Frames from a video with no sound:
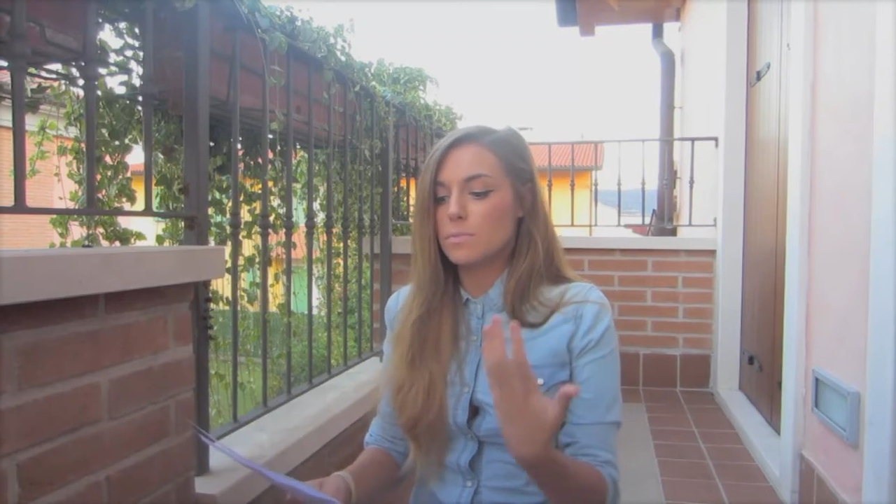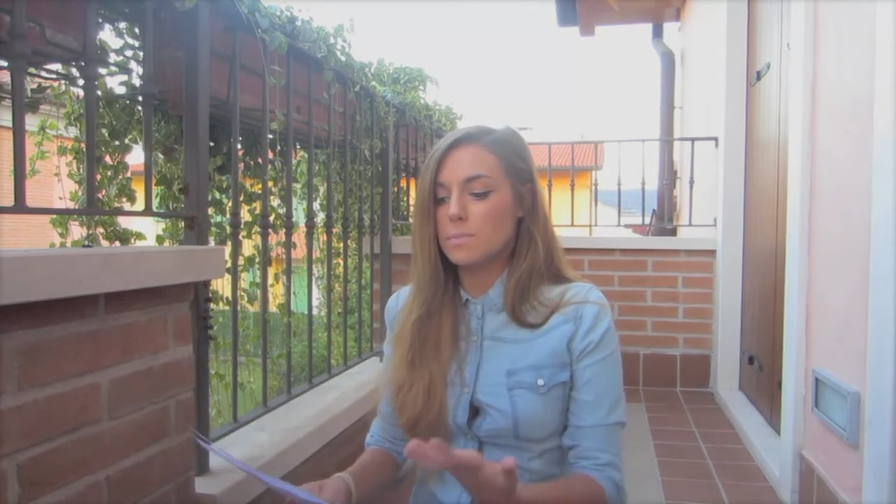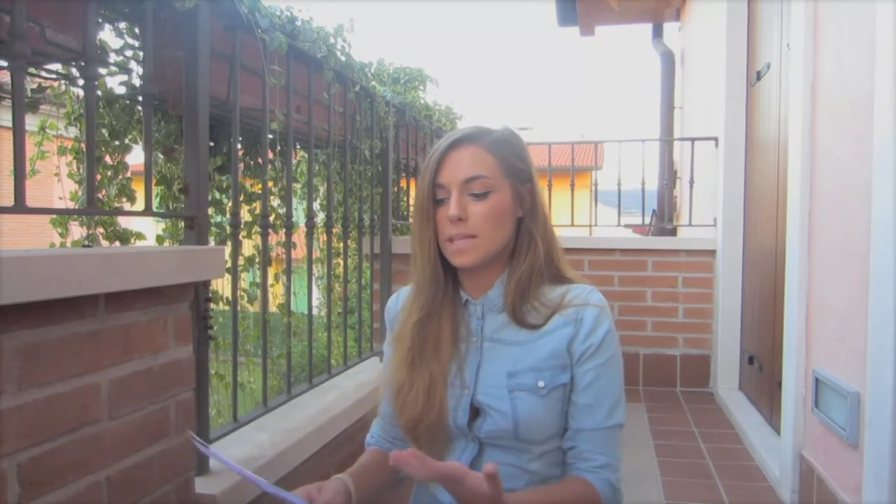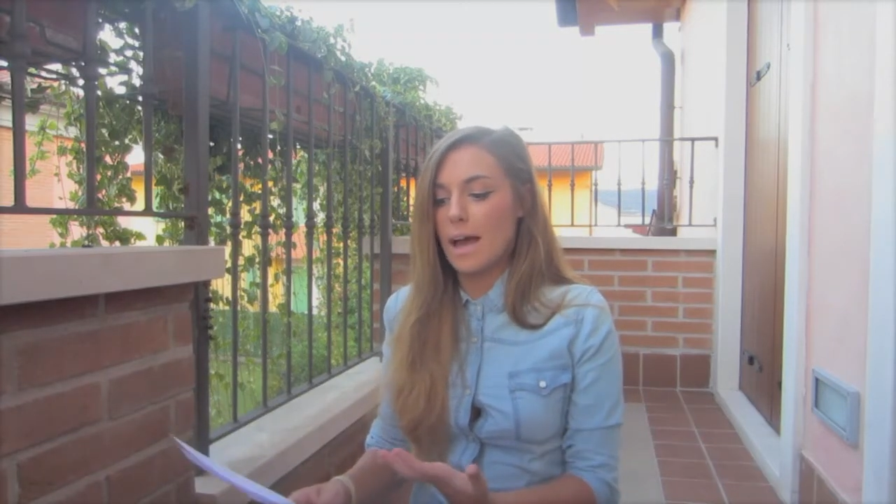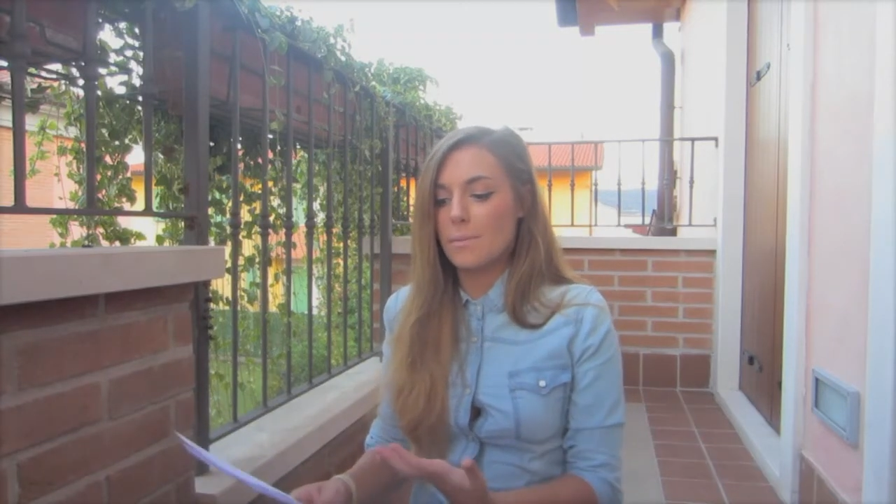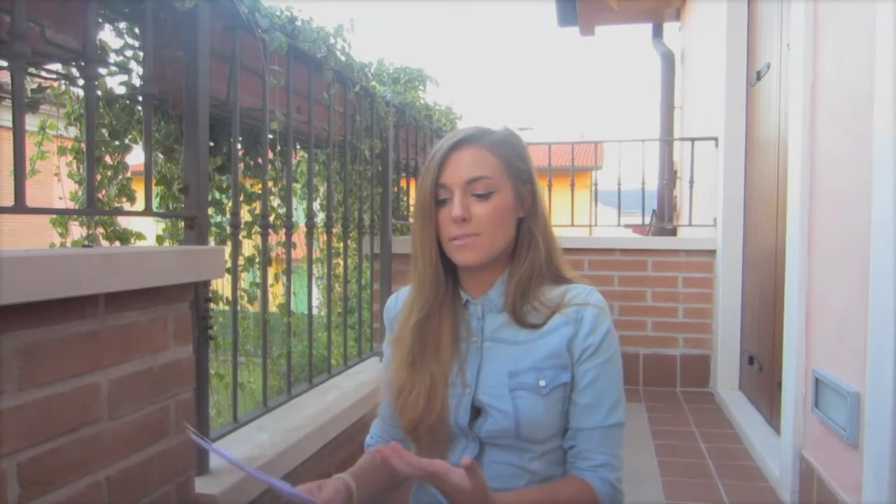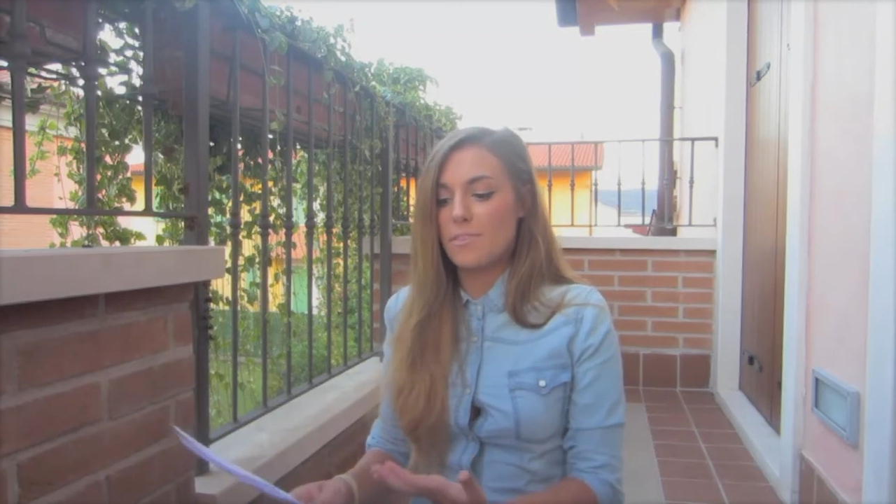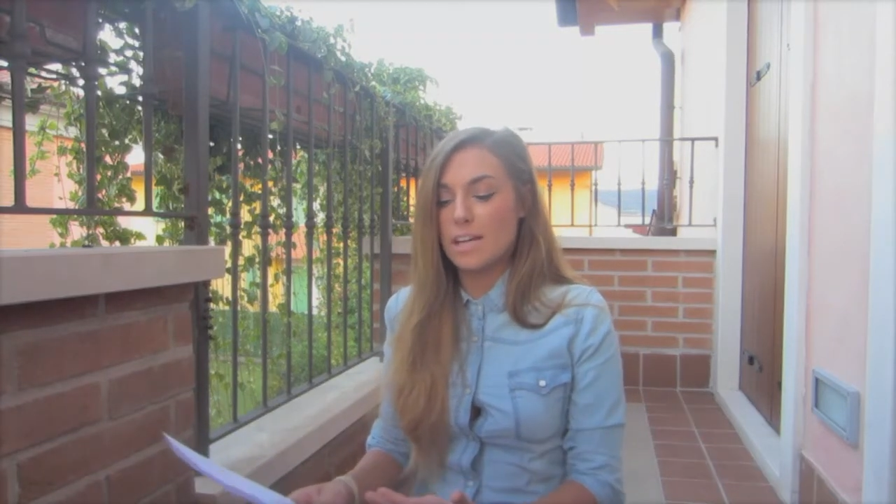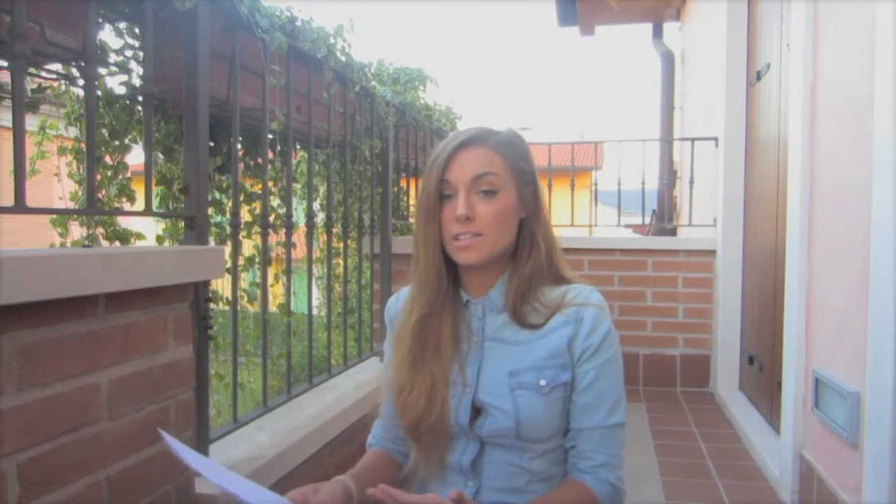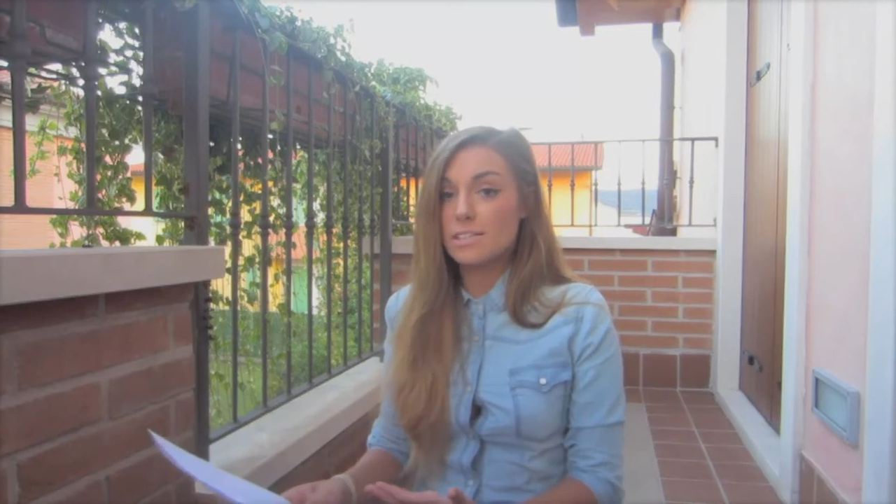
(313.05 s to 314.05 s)
become a
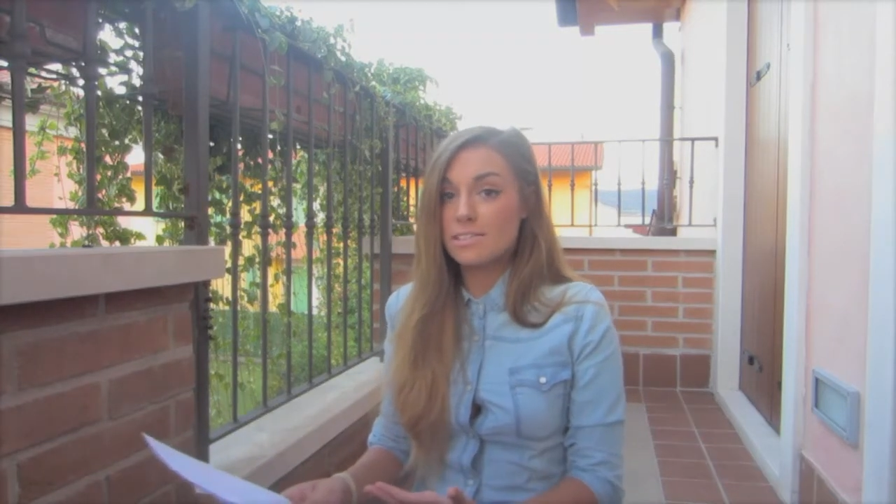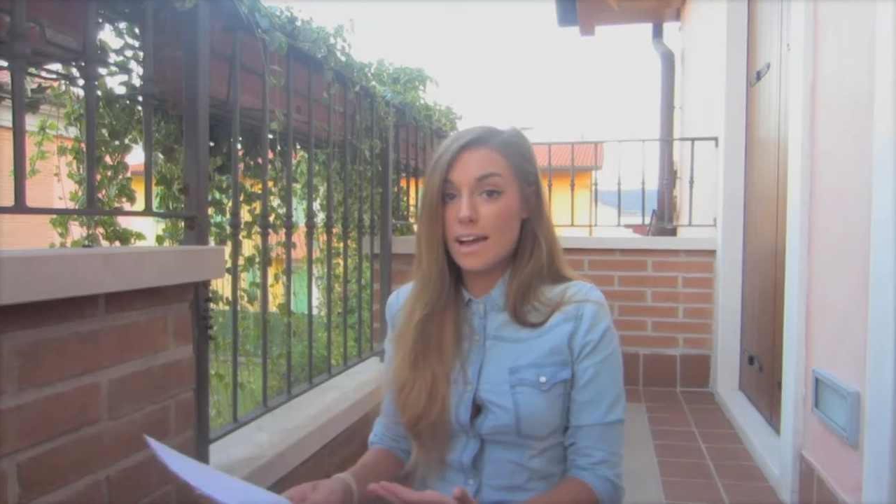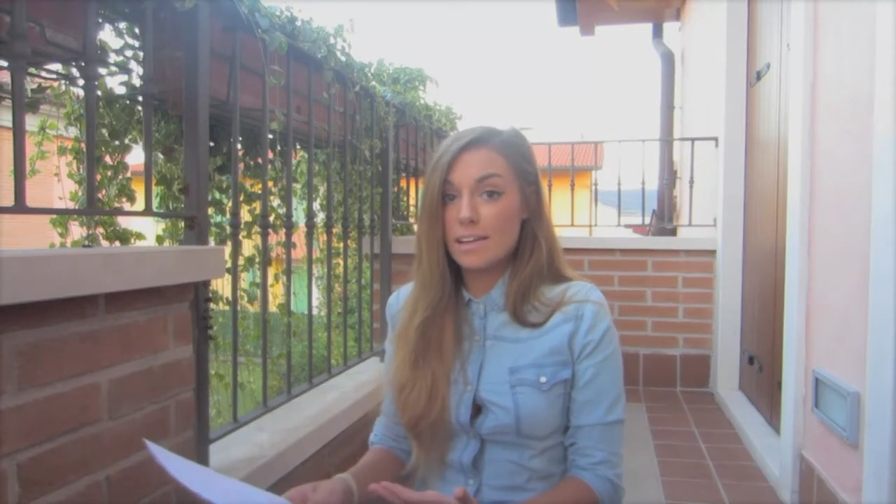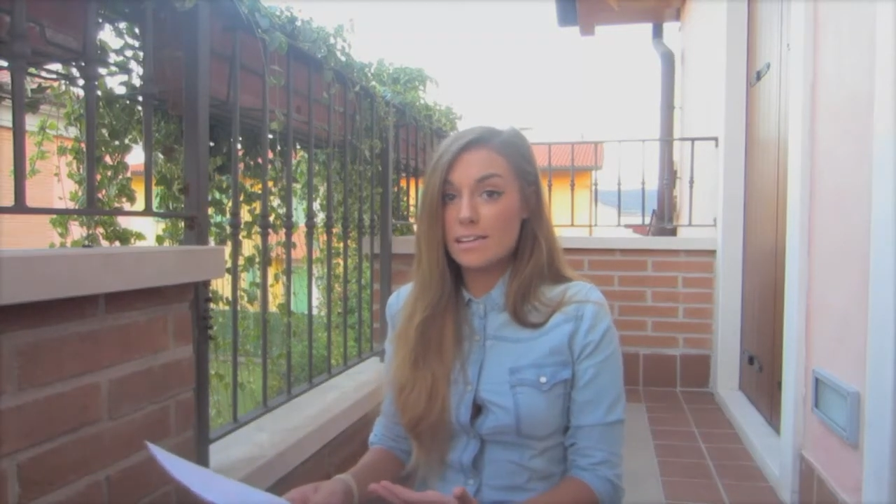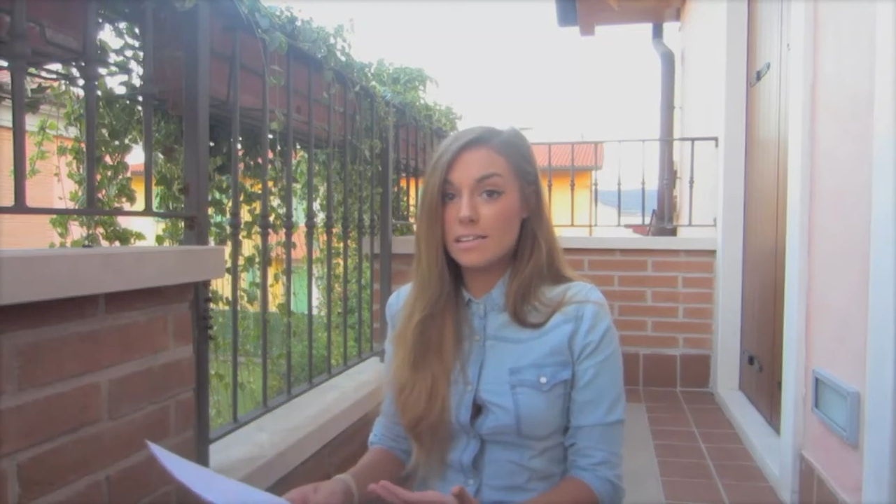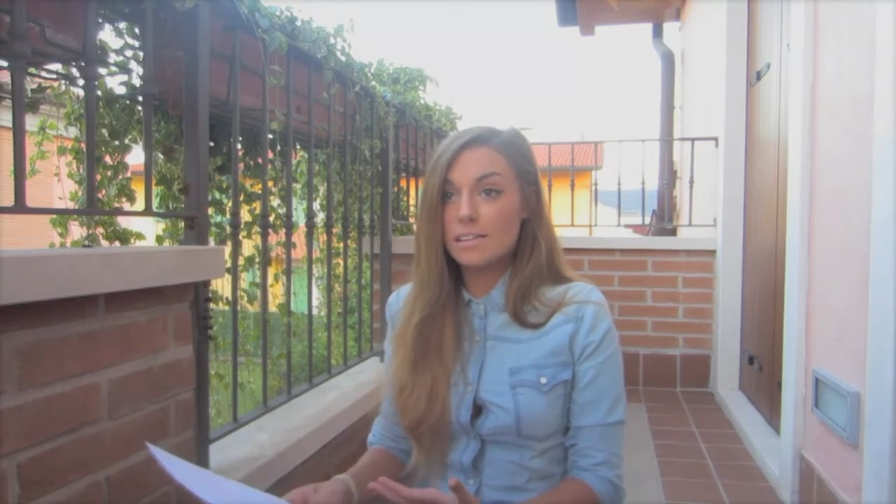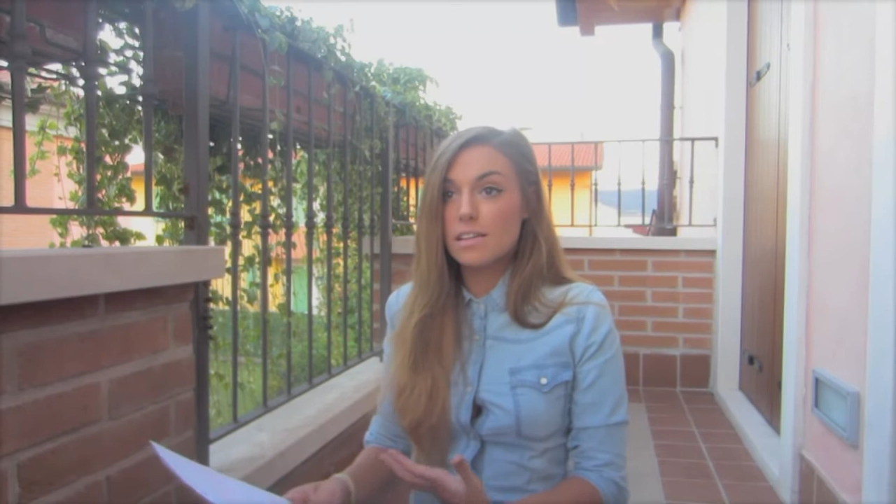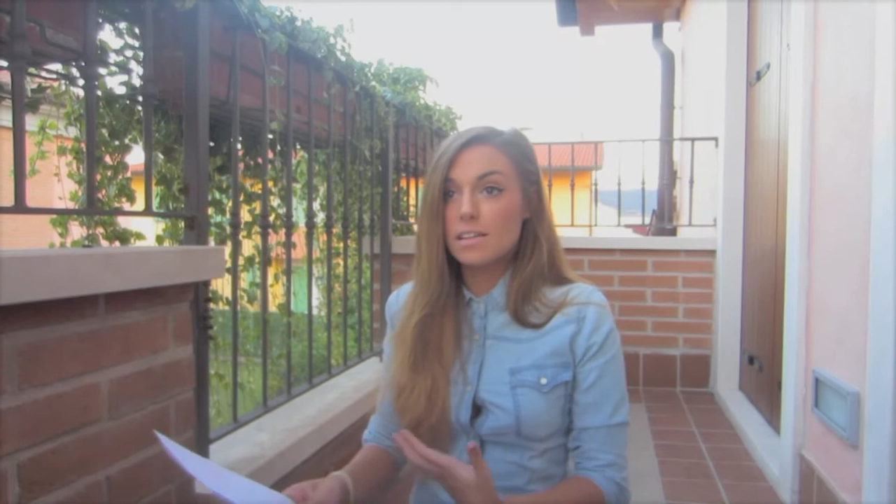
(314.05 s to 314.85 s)
fashion designer